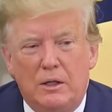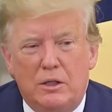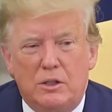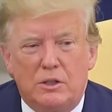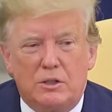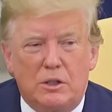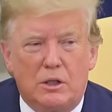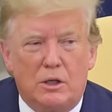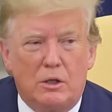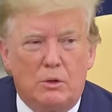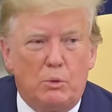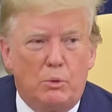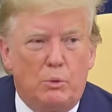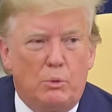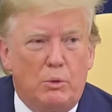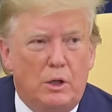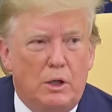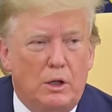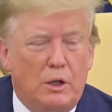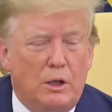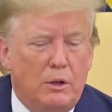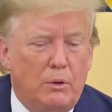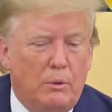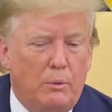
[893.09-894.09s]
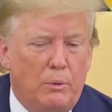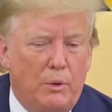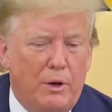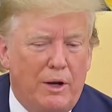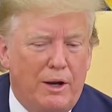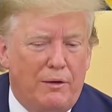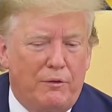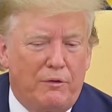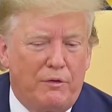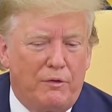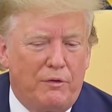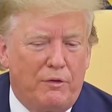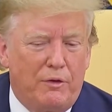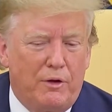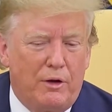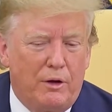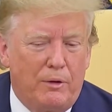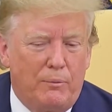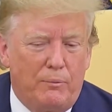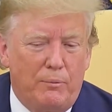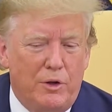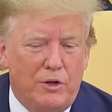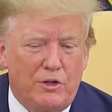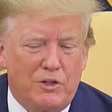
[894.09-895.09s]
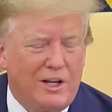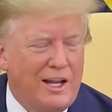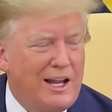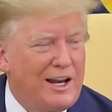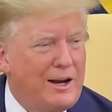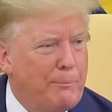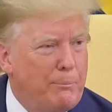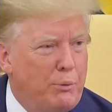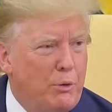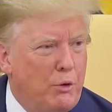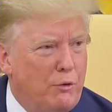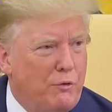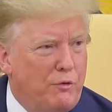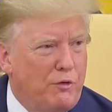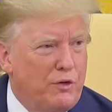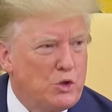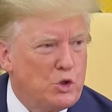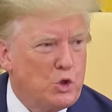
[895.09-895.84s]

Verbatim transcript: So uh, we have, uh, there's a lot of proof.